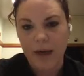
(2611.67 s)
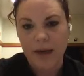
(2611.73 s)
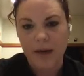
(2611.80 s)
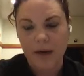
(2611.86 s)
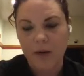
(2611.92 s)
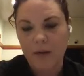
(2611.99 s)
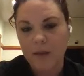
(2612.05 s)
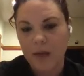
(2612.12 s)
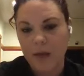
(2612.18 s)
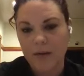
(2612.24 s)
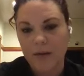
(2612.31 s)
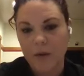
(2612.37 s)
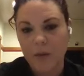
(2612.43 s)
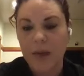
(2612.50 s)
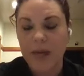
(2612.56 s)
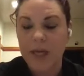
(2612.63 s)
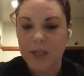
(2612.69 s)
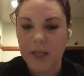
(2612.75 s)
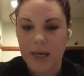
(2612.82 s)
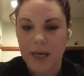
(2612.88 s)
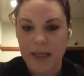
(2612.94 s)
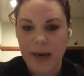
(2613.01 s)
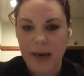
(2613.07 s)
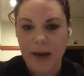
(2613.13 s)
and it goes onto their
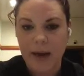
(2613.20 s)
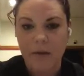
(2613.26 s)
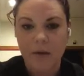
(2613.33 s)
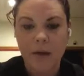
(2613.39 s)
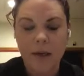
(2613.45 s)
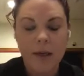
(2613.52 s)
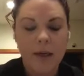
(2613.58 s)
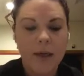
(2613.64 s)
paycheck now.